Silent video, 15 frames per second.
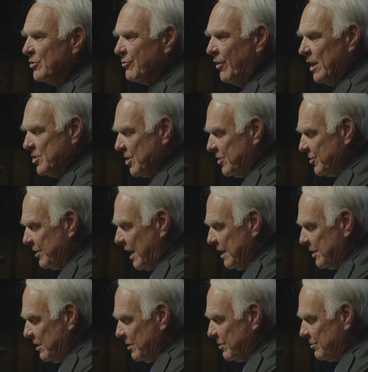franchise in
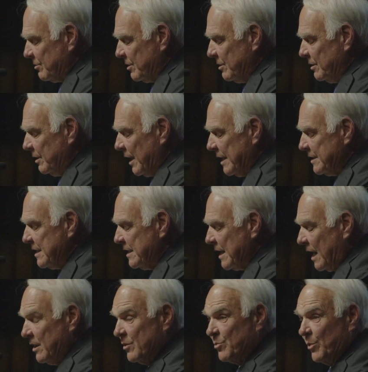
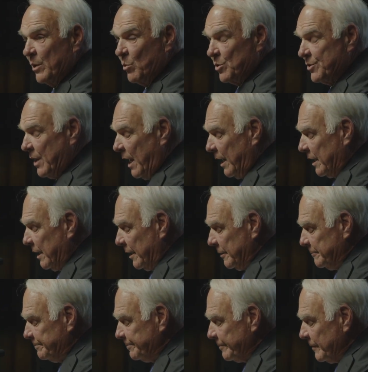1993 were taking.
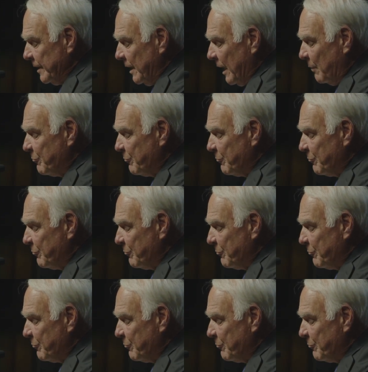I'm